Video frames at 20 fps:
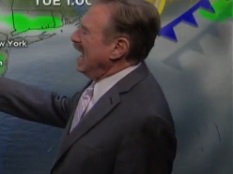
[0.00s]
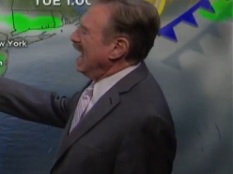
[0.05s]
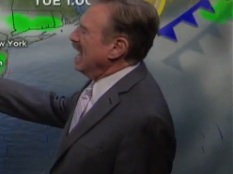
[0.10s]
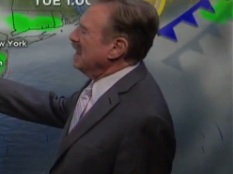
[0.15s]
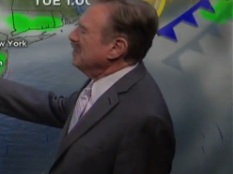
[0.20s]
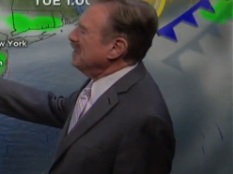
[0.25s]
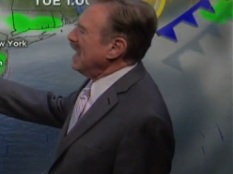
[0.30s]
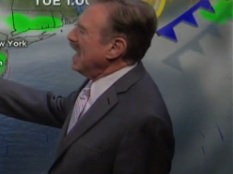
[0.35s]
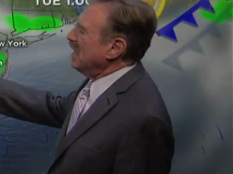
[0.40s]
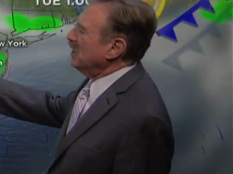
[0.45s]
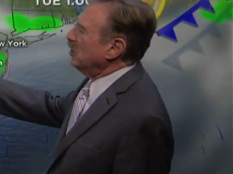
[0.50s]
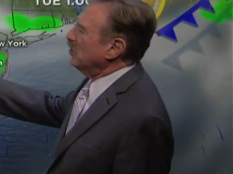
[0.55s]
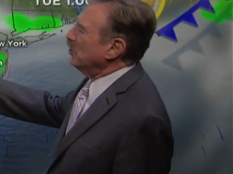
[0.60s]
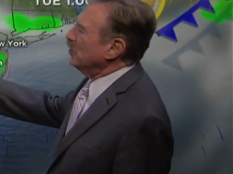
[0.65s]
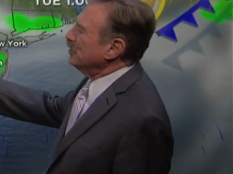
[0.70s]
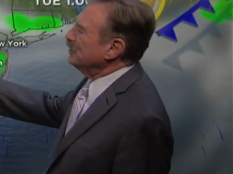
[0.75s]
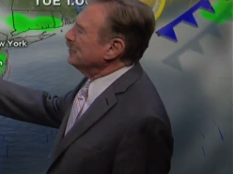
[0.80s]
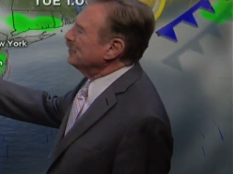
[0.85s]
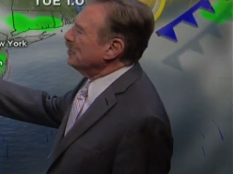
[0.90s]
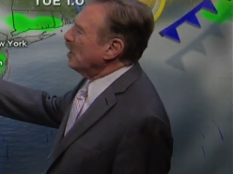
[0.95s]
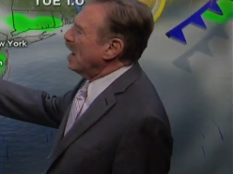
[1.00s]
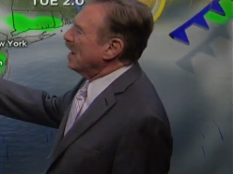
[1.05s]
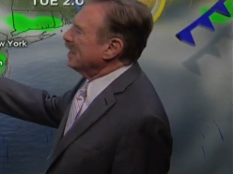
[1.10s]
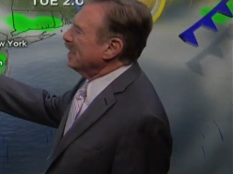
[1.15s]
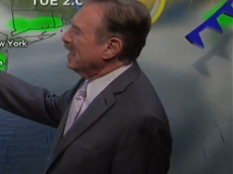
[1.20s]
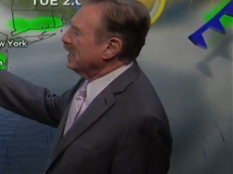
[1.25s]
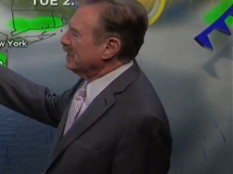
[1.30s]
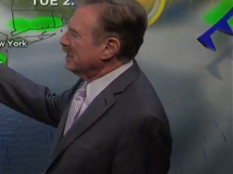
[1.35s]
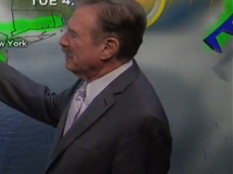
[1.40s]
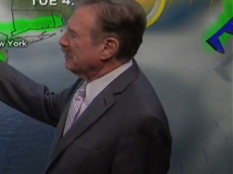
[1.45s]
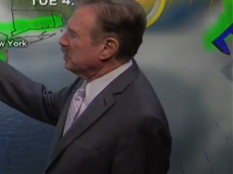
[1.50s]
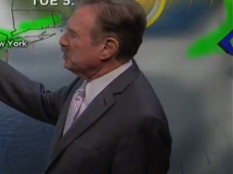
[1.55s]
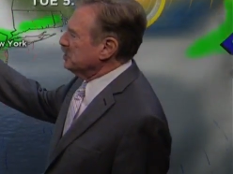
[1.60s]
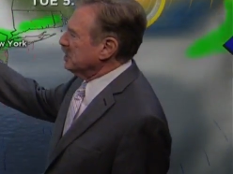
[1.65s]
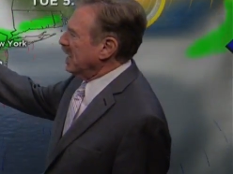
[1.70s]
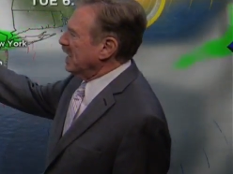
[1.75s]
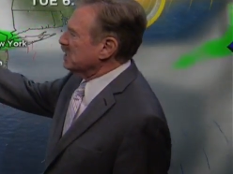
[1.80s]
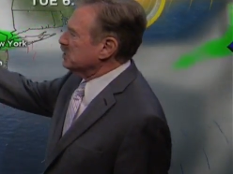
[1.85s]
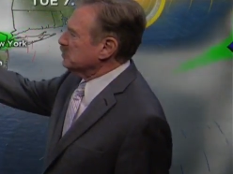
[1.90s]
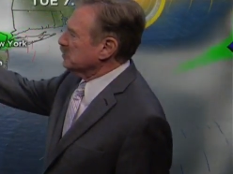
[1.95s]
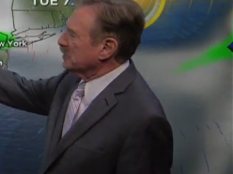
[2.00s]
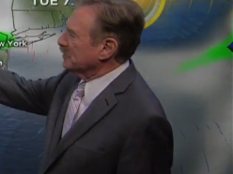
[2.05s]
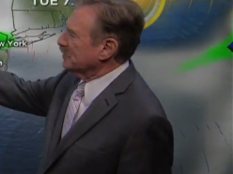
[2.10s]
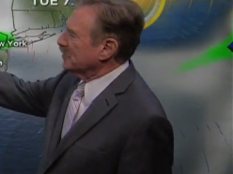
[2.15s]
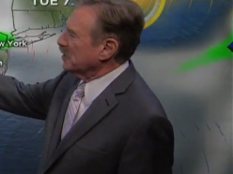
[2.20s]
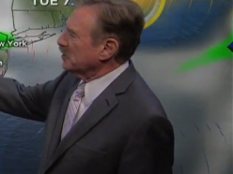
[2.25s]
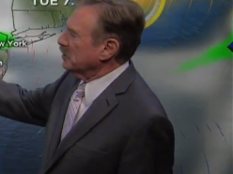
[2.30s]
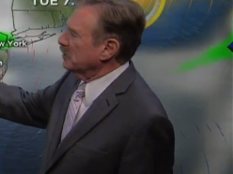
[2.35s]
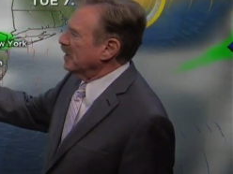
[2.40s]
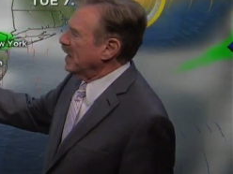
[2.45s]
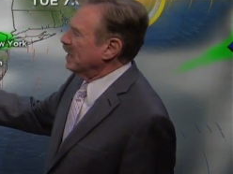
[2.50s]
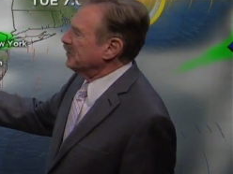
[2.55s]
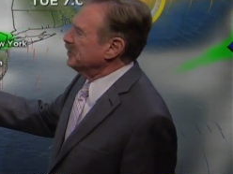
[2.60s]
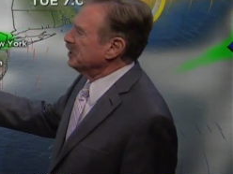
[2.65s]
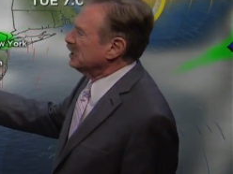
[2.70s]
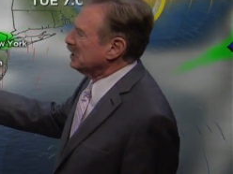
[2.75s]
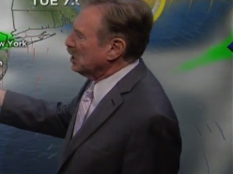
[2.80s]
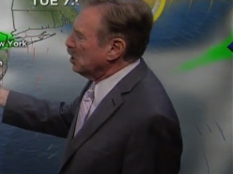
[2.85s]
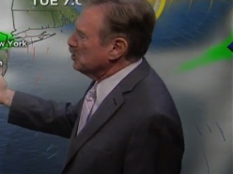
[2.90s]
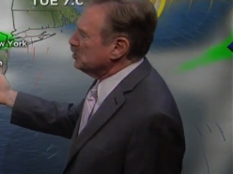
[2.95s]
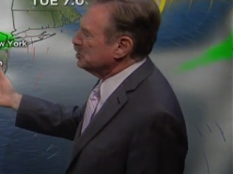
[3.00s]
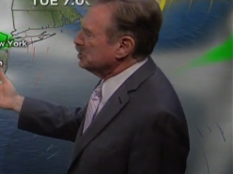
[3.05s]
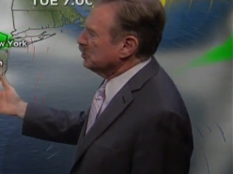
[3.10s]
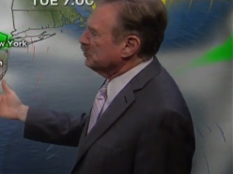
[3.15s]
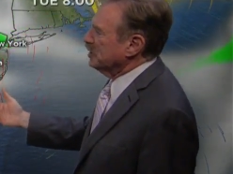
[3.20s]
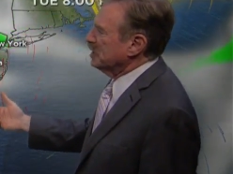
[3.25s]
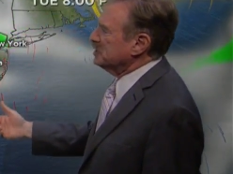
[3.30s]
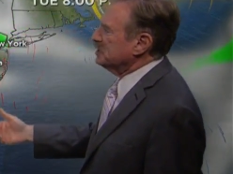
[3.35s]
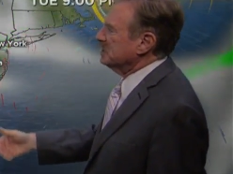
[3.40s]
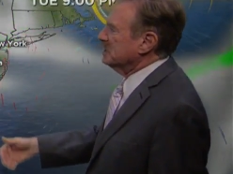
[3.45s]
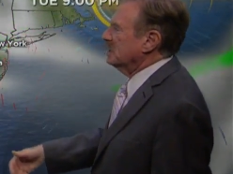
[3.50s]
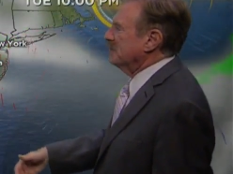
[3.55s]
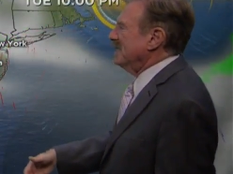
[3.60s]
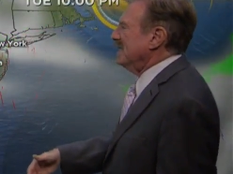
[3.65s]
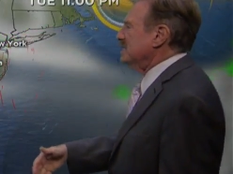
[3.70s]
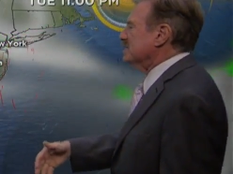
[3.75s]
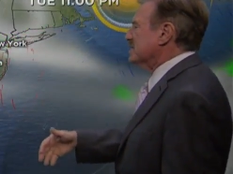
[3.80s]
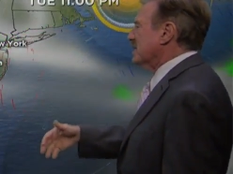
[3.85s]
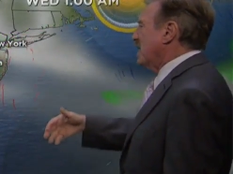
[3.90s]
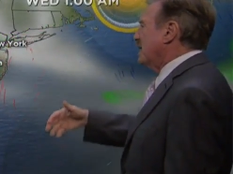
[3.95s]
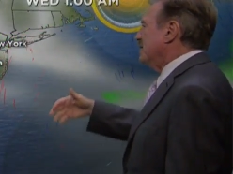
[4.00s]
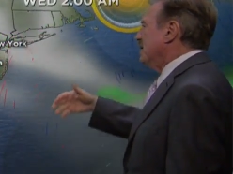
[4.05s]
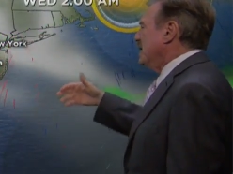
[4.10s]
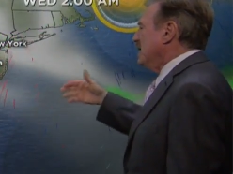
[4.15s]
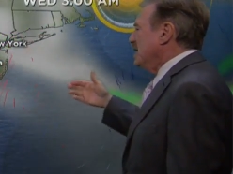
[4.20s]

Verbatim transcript: And then on Friday, another chance with a frontal boundary close to the region. In the meantime,